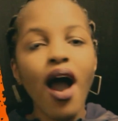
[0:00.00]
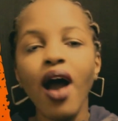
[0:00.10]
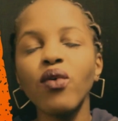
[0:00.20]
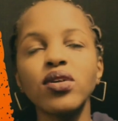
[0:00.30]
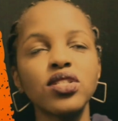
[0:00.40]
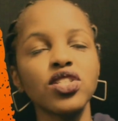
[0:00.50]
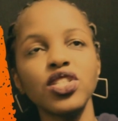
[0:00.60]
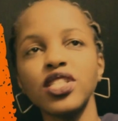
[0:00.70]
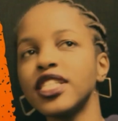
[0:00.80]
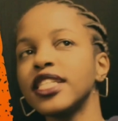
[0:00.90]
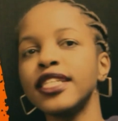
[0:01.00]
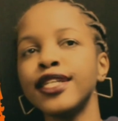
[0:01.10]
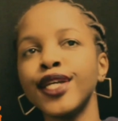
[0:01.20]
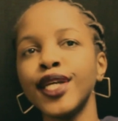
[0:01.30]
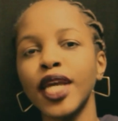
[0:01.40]
I was just
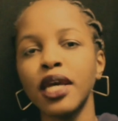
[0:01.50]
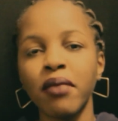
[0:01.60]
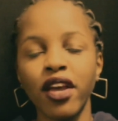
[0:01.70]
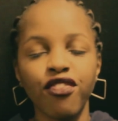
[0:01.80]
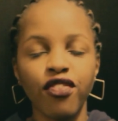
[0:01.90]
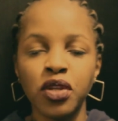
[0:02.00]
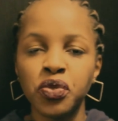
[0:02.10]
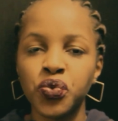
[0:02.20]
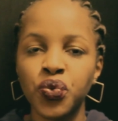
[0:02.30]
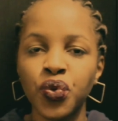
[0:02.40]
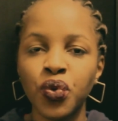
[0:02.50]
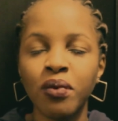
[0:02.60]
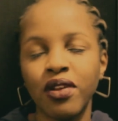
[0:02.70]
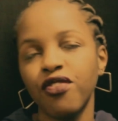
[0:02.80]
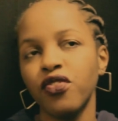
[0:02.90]
chilling in my friend's room
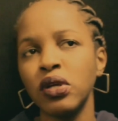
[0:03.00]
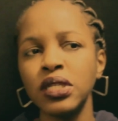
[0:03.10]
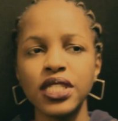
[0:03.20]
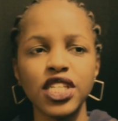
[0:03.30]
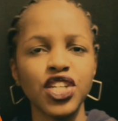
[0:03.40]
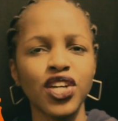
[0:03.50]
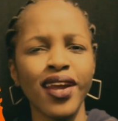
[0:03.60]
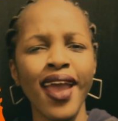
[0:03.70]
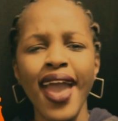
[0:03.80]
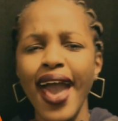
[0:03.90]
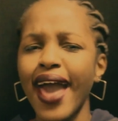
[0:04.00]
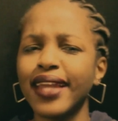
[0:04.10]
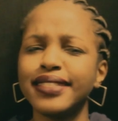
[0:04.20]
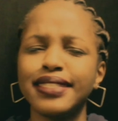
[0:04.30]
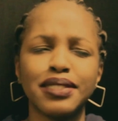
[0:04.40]
in first year, and
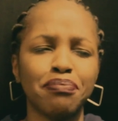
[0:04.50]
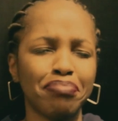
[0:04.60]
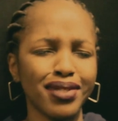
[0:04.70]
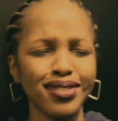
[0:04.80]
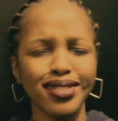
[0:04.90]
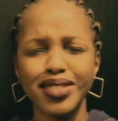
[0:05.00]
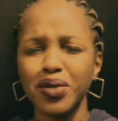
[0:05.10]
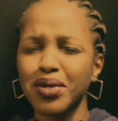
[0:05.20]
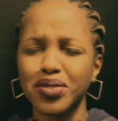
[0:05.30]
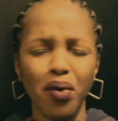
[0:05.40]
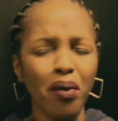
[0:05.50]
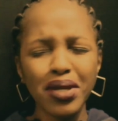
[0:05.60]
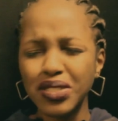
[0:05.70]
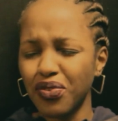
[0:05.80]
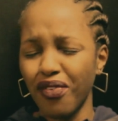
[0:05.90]
she's busy, she was
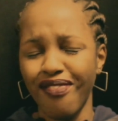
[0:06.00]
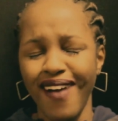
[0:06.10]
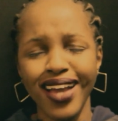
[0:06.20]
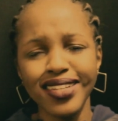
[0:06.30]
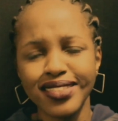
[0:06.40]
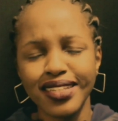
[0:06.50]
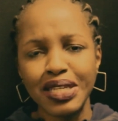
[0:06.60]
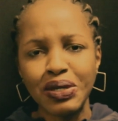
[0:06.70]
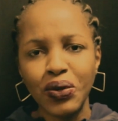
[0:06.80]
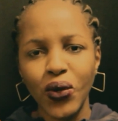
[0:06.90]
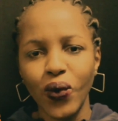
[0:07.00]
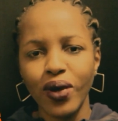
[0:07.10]
always revising, you know.